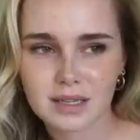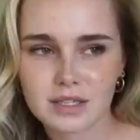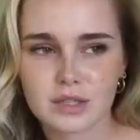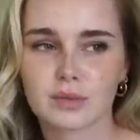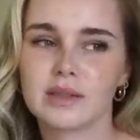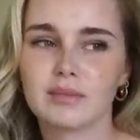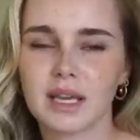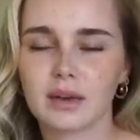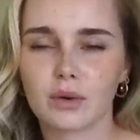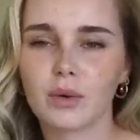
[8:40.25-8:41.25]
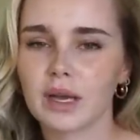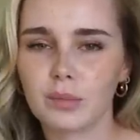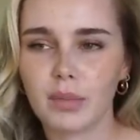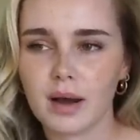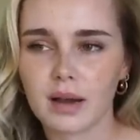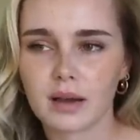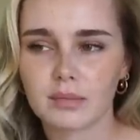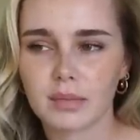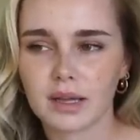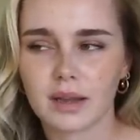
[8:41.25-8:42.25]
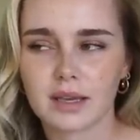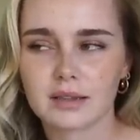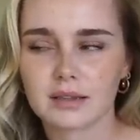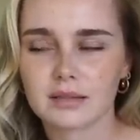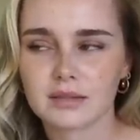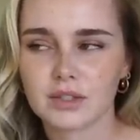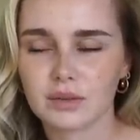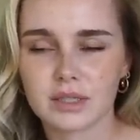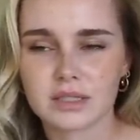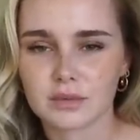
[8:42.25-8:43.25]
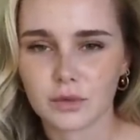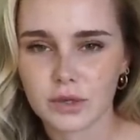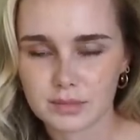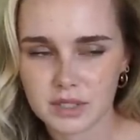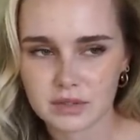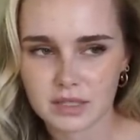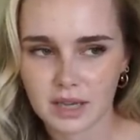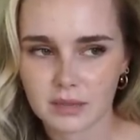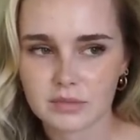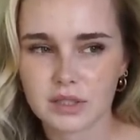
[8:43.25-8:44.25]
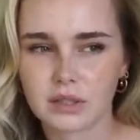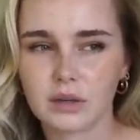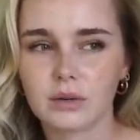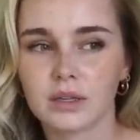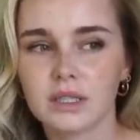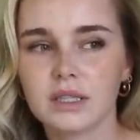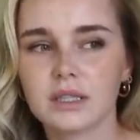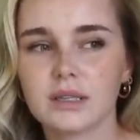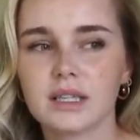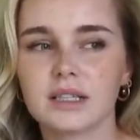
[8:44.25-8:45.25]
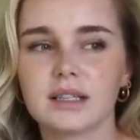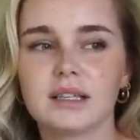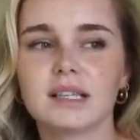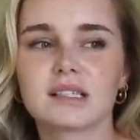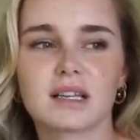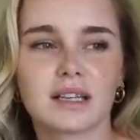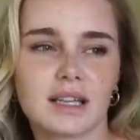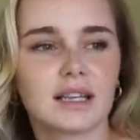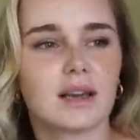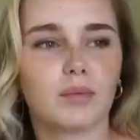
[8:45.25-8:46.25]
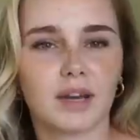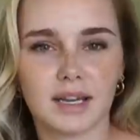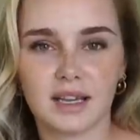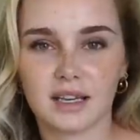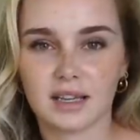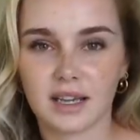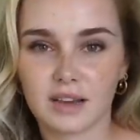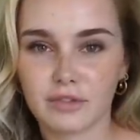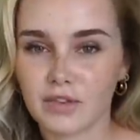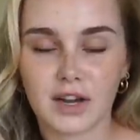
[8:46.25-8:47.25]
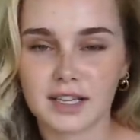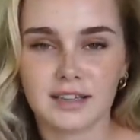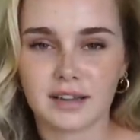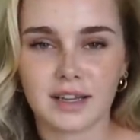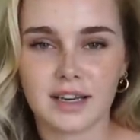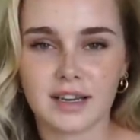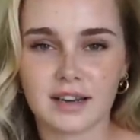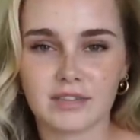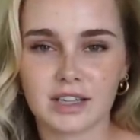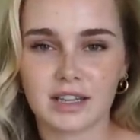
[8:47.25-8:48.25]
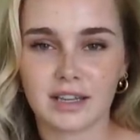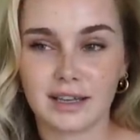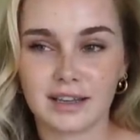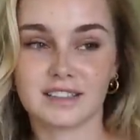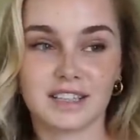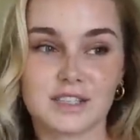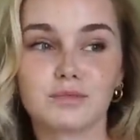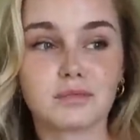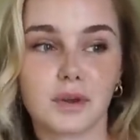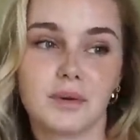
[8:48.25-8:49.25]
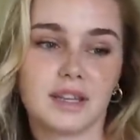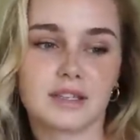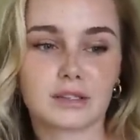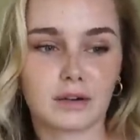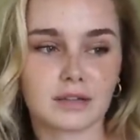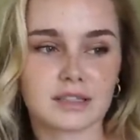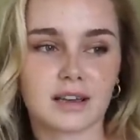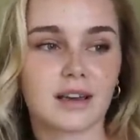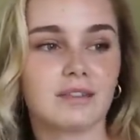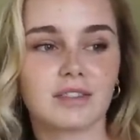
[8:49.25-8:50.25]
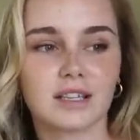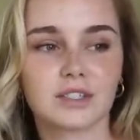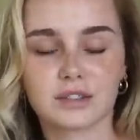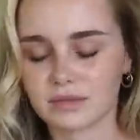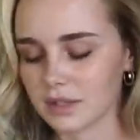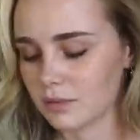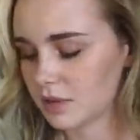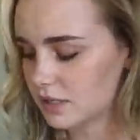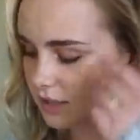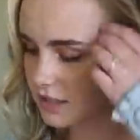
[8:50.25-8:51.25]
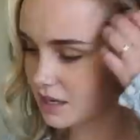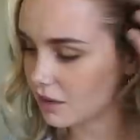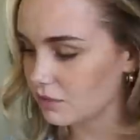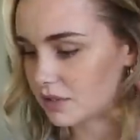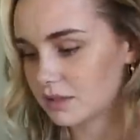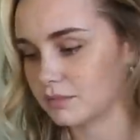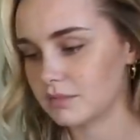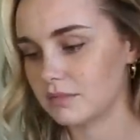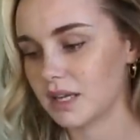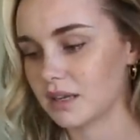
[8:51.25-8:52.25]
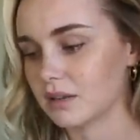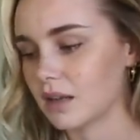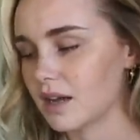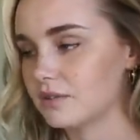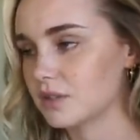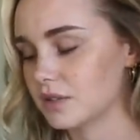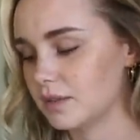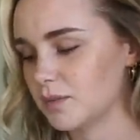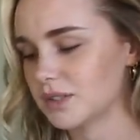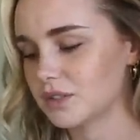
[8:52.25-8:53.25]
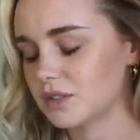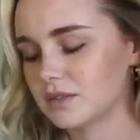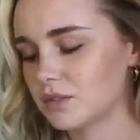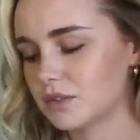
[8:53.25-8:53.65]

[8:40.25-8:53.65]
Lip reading: They just want to make a quick buck by like doing some crypto scams. So it's not like they went in and like fucking deleted everything. Let's ruin this girl's life. They just really wanted to take over and make a live stream, which is,